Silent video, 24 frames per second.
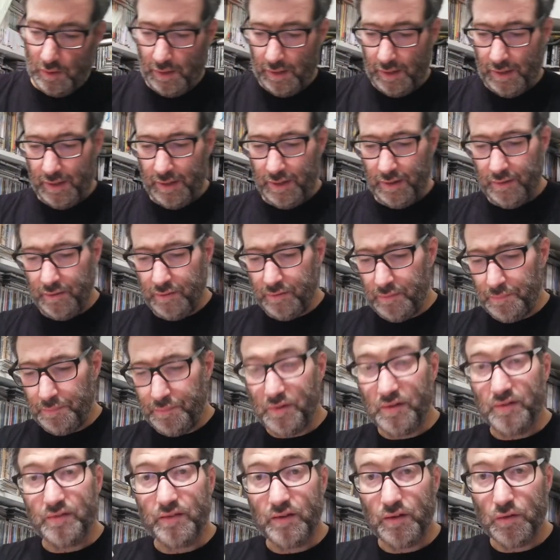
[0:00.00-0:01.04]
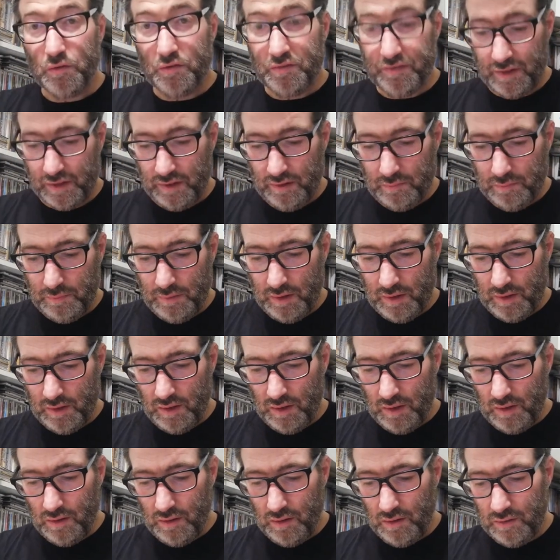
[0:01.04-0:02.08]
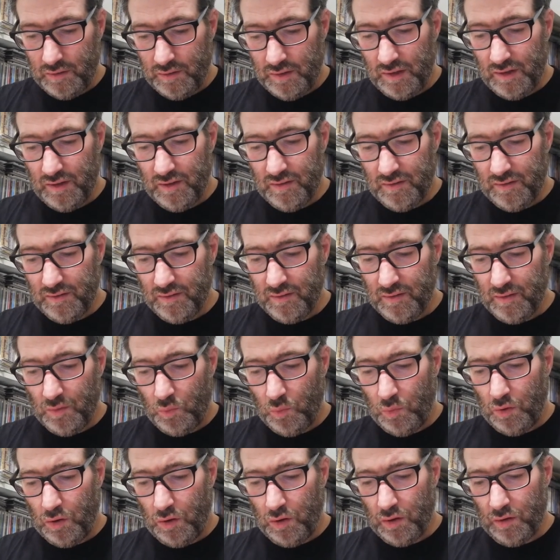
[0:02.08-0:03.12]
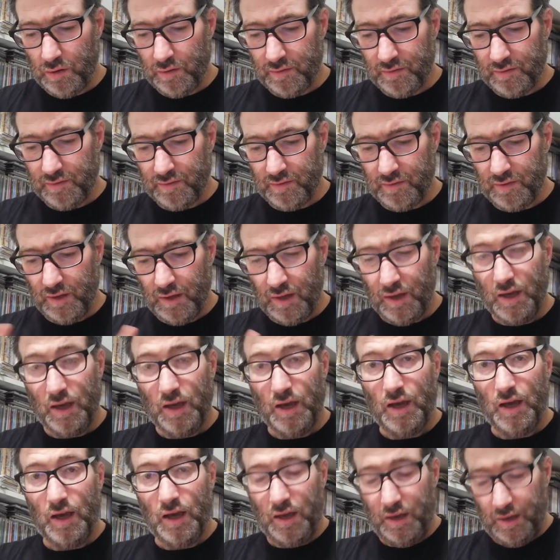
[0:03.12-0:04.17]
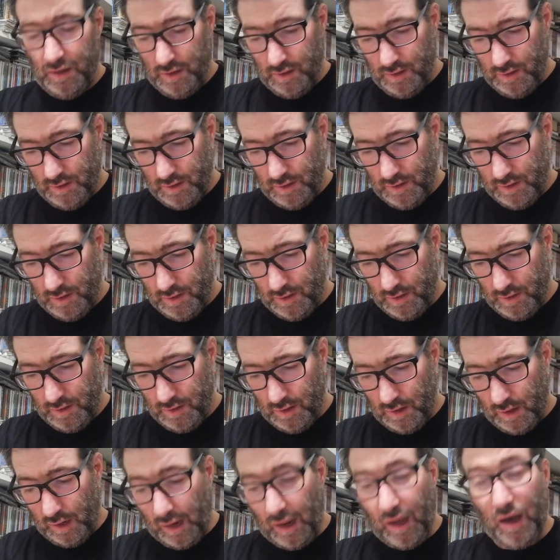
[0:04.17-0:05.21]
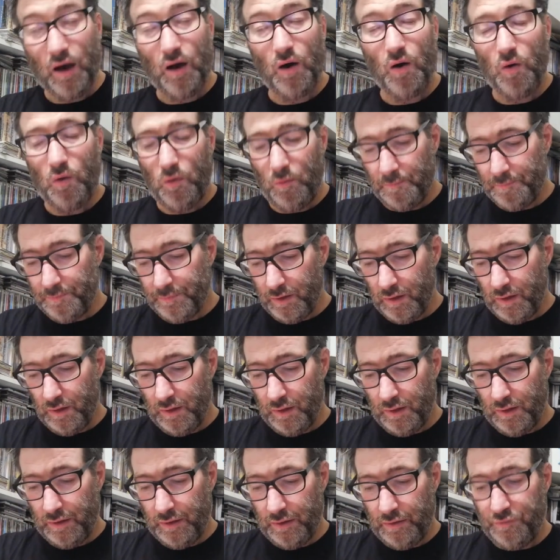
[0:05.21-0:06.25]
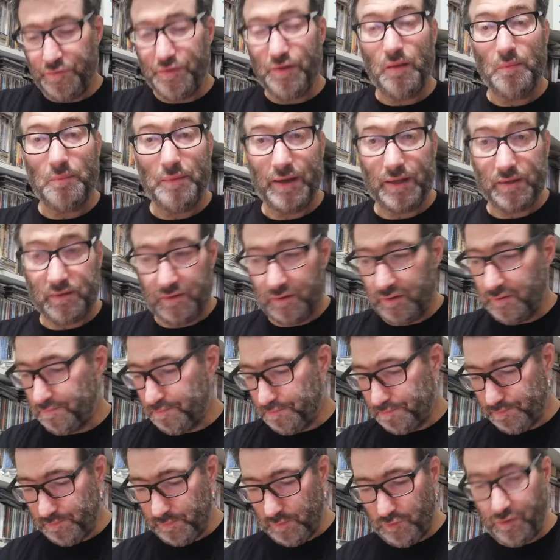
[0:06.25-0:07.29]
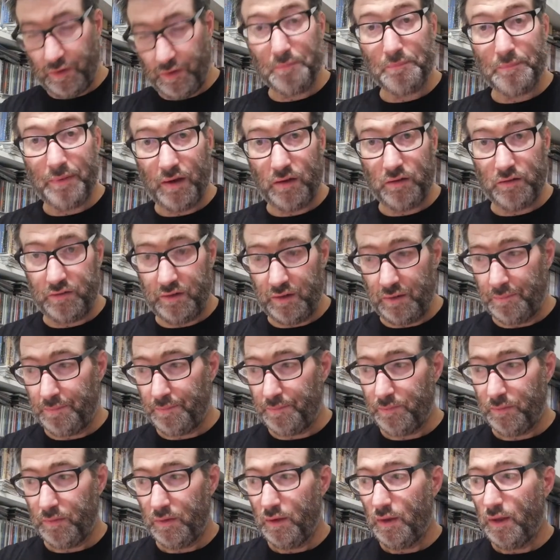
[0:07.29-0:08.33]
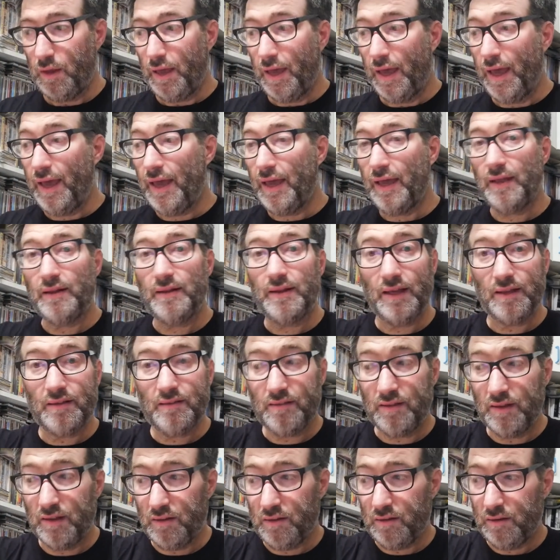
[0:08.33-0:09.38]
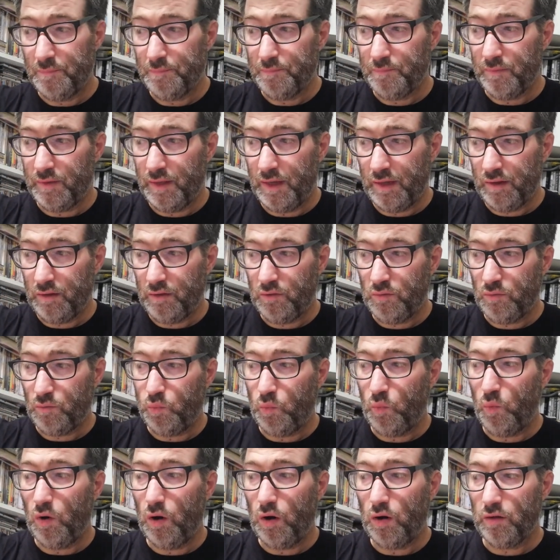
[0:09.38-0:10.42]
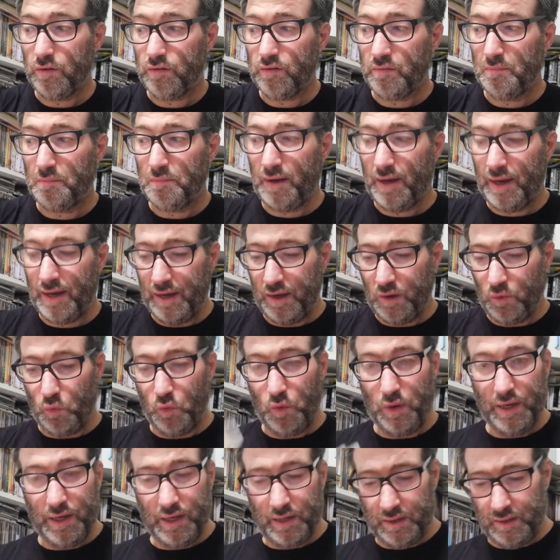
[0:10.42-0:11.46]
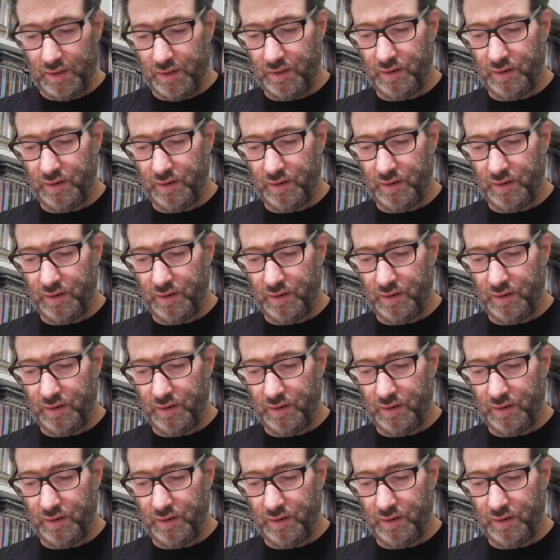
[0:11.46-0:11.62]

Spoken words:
And the person who sent me this was Lau Vilmet from Belgium. And that's it. That was my week.